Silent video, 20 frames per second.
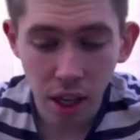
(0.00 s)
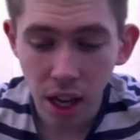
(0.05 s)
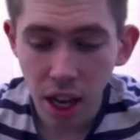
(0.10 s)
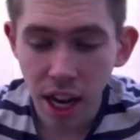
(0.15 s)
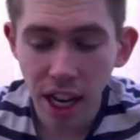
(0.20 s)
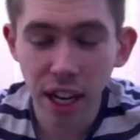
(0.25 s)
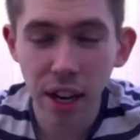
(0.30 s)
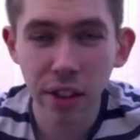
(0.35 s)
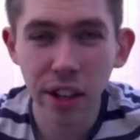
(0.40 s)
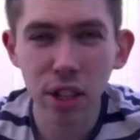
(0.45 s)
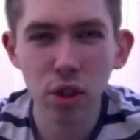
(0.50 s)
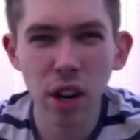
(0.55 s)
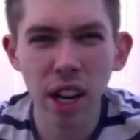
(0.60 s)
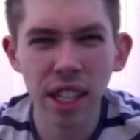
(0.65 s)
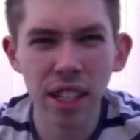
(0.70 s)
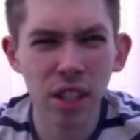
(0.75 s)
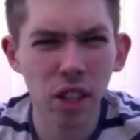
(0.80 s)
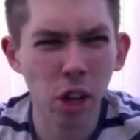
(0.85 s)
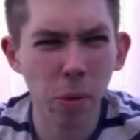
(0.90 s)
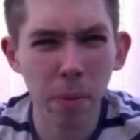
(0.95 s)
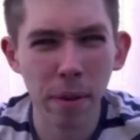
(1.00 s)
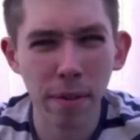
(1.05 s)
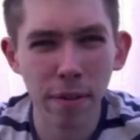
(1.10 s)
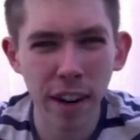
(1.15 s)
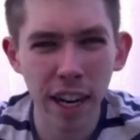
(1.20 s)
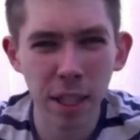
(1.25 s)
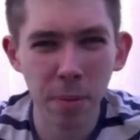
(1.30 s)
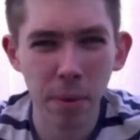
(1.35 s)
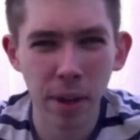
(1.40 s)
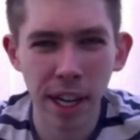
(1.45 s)
You know, they tried to copy
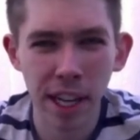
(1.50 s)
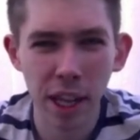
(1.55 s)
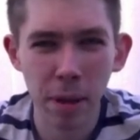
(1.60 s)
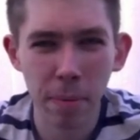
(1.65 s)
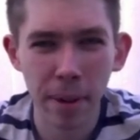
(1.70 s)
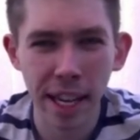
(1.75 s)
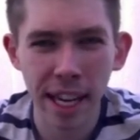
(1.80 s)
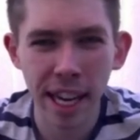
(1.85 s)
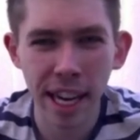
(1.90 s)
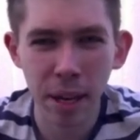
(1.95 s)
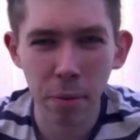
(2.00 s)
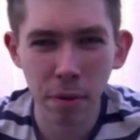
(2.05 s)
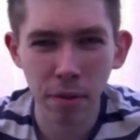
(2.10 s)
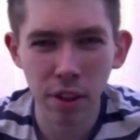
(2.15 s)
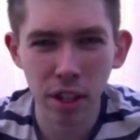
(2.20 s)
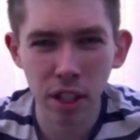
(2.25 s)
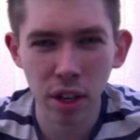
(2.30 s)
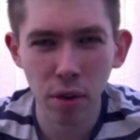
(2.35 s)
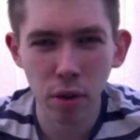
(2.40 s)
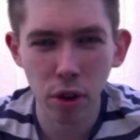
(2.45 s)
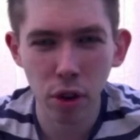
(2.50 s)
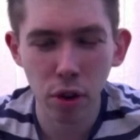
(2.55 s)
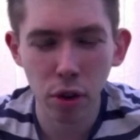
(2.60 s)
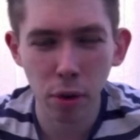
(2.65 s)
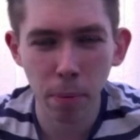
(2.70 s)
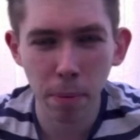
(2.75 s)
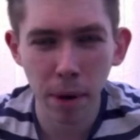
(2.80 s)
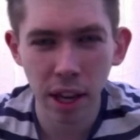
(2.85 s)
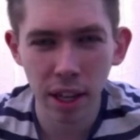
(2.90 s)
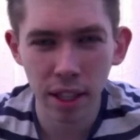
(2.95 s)
Facebook in the beginning with this whole
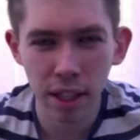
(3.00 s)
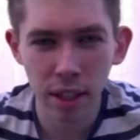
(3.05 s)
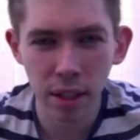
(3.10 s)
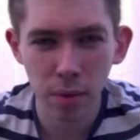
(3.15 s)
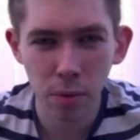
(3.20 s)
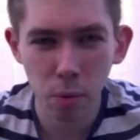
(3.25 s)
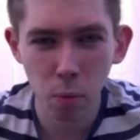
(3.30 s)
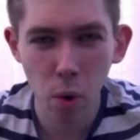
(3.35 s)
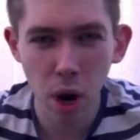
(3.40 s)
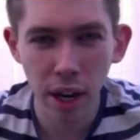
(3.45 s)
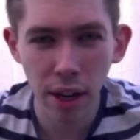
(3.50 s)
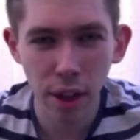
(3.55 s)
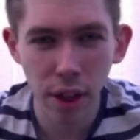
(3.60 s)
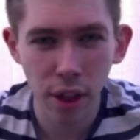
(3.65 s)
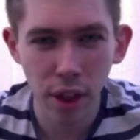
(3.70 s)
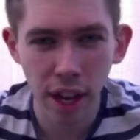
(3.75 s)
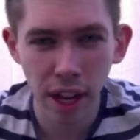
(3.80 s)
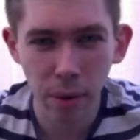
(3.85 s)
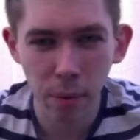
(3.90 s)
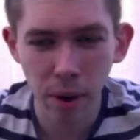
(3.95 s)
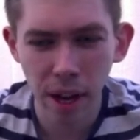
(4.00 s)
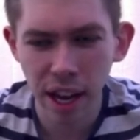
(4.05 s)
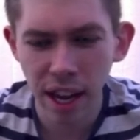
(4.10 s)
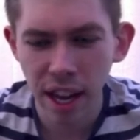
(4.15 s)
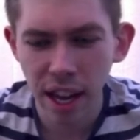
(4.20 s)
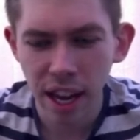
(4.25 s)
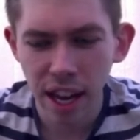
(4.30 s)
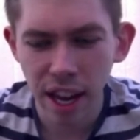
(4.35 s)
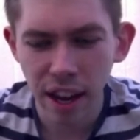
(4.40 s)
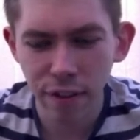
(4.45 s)
Google Plus One thing, where
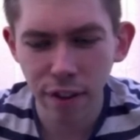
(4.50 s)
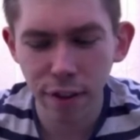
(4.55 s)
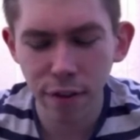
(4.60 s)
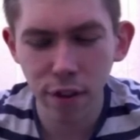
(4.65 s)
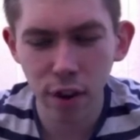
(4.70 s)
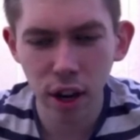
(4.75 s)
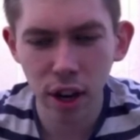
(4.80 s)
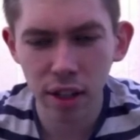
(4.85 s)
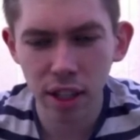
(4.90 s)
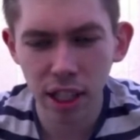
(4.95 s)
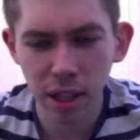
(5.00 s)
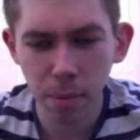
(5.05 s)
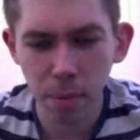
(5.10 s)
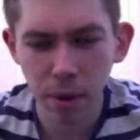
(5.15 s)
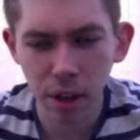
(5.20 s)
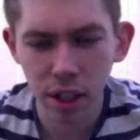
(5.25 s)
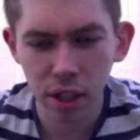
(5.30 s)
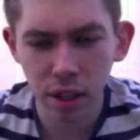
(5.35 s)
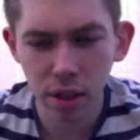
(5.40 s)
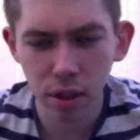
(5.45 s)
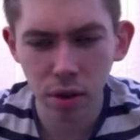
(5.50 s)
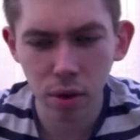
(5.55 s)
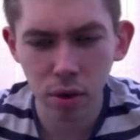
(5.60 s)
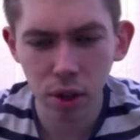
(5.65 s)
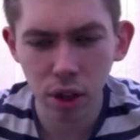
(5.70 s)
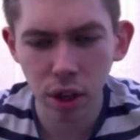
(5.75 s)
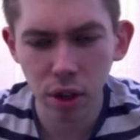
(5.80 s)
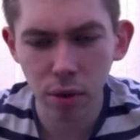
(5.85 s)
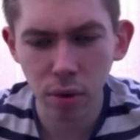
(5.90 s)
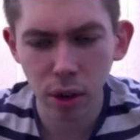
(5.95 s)
if you followed someone or
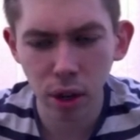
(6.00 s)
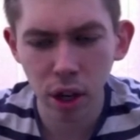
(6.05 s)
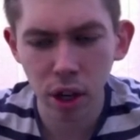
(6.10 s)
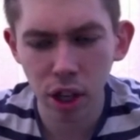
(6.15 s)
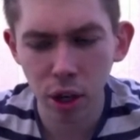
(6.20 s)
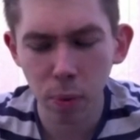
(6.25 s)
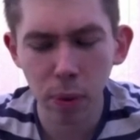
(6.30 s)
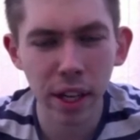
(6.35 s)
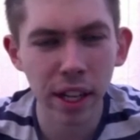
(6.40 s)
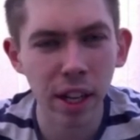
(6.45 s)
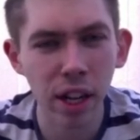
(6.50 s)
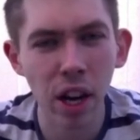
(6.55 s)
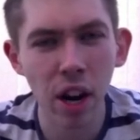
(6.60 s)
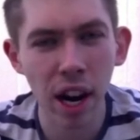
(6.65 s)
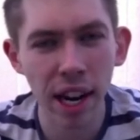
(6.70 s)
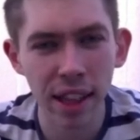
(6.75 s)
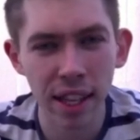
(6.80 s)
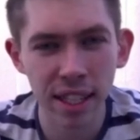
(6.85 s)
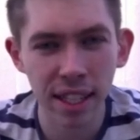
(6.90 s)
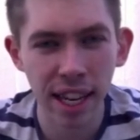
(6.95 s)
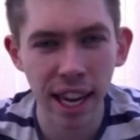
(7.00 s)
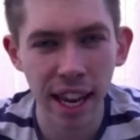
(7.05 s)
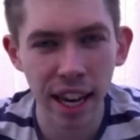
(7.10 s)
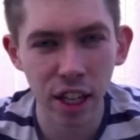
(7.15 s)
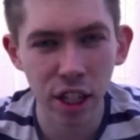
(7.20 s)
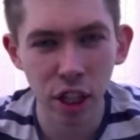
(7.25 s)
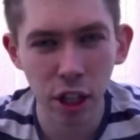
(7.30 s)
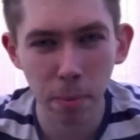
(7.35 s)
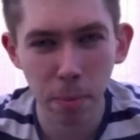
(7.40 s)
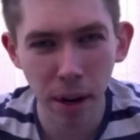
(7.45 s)
you wouldn't like the
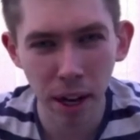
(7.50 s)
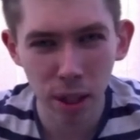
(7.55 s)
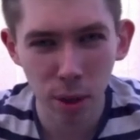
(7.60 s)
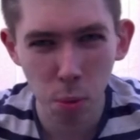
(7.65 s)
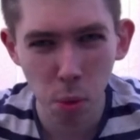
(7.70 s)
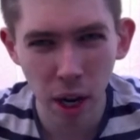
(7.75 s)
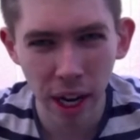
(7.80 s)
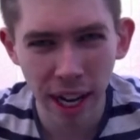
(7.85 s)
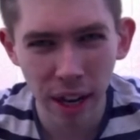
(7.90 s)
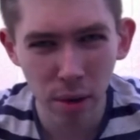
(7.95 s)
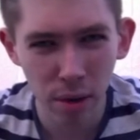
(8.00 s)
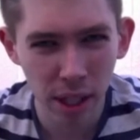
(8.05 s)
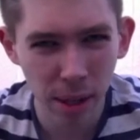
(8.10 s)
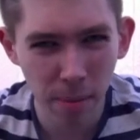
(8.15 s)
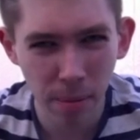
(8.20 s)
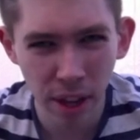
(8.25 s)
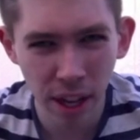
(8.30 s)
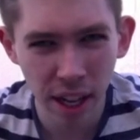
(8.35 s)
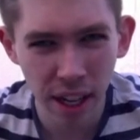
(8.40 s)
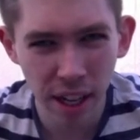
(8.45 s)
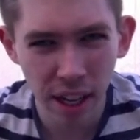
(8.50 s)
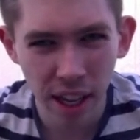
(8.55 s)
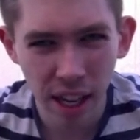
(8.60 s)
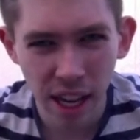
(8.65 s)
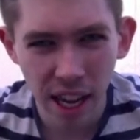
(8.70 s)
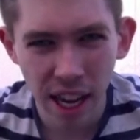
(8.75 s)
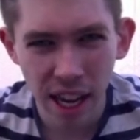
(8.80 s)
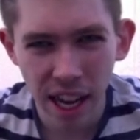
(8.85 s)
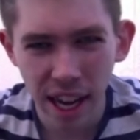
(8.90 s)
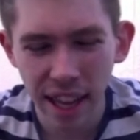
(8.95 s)
status, you'd plus one it or something,
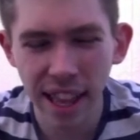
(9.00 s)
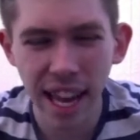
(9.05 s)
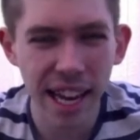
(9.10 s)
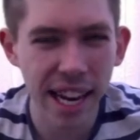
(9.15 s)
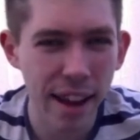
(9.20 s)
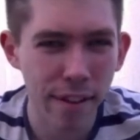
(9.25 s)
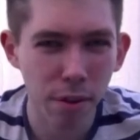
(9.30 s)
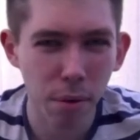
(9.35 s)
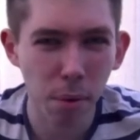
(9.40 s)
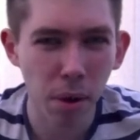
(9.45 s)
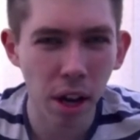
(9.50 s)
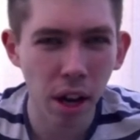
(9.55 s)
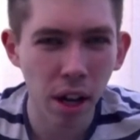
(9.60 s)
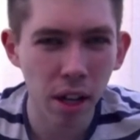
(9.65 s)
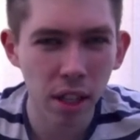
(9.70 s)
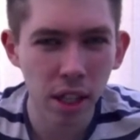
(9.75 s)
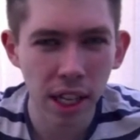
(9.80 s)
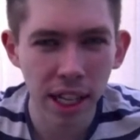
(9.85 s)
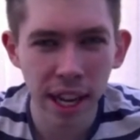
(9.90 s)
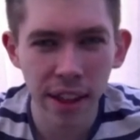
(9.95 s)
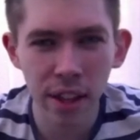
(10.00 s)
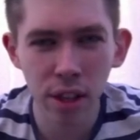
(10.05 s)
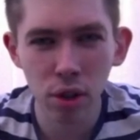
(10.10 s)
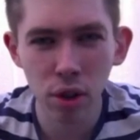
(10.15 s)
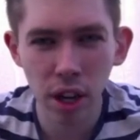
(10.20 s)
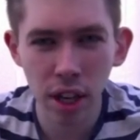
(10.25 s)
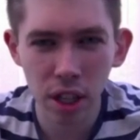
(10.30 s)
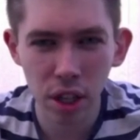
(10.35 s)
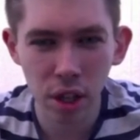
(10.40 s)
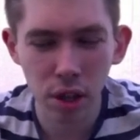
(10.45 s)
and that never worked. And now they're
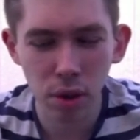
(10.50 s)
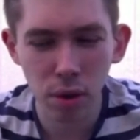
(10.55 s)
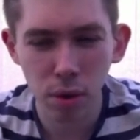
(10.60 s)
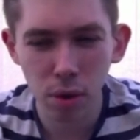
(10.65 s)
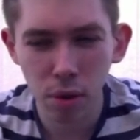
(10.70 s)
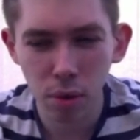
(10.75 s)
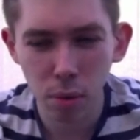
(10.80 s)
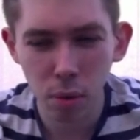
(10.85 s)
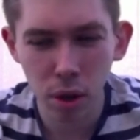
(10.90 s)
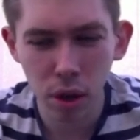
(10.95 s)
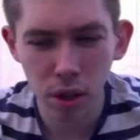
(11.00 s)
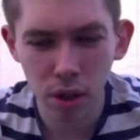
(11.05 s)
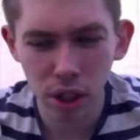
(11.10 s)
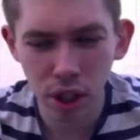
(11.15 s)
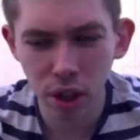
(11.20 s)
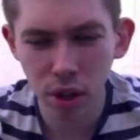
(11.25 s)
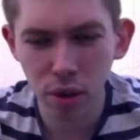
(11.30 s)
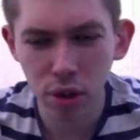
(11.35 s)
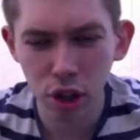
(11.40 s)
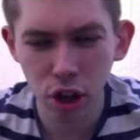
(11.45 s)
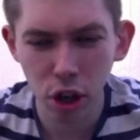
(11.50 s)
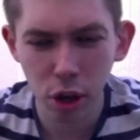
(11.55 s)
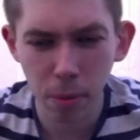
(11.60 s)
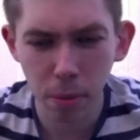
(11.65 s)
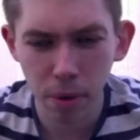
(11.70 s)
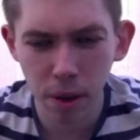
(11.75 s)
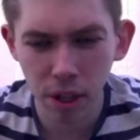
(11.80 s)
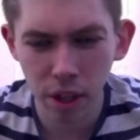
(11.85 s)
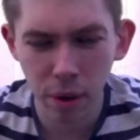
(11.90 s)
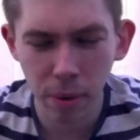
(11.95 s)
trying to do what YouTube
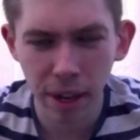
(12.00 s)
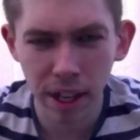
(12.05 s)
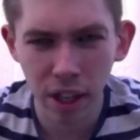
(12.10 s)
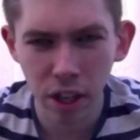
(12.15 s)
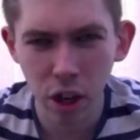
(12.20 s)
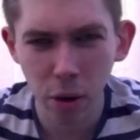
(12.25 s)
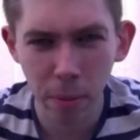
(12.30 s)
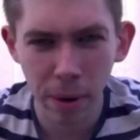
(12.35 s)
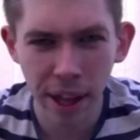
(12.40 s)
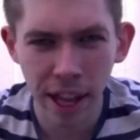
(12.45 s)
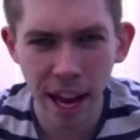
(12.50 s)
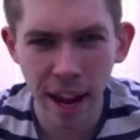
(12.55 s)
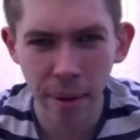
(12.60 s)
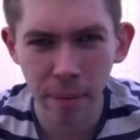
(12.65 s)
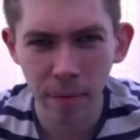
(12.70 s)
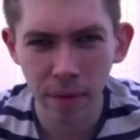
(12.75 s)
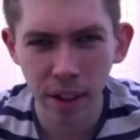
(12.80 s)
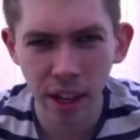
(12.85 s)
are doing and copy them.